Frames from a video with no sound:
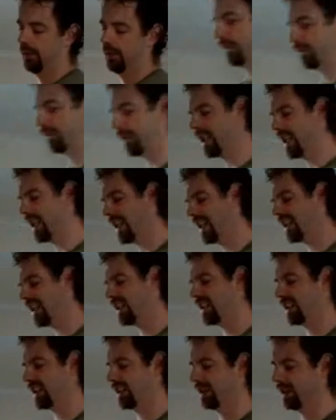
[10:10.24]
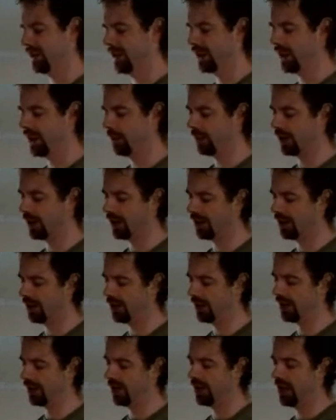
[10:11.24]
3 eggs? This seems
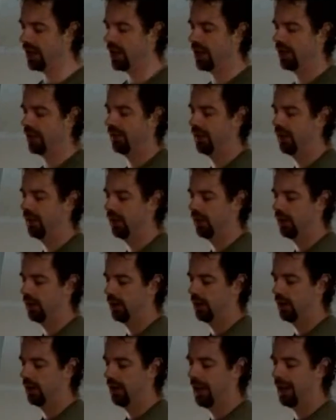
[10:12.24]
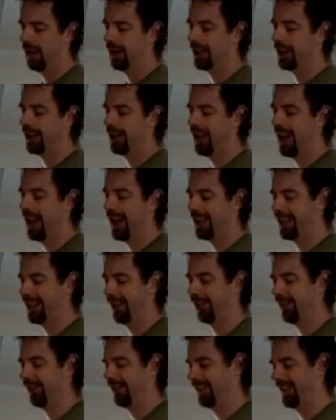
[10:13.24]
excessive.
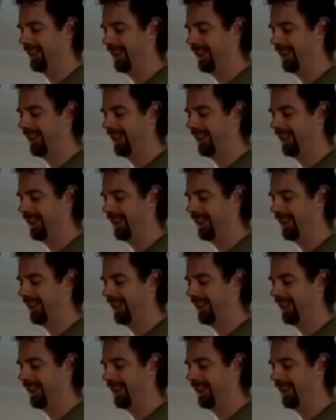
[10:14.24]
Excessive!